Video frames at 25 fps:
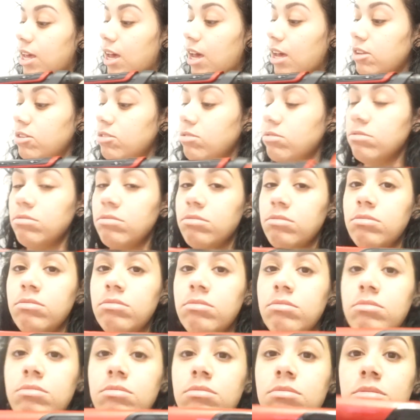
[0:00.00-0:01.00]
I
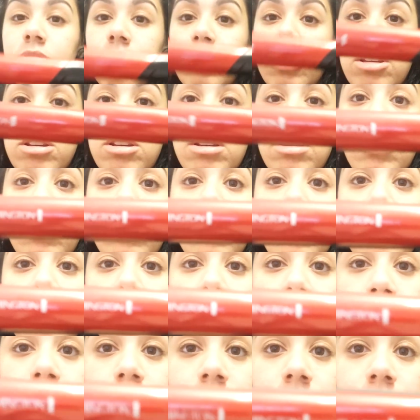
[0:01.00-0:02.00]
use the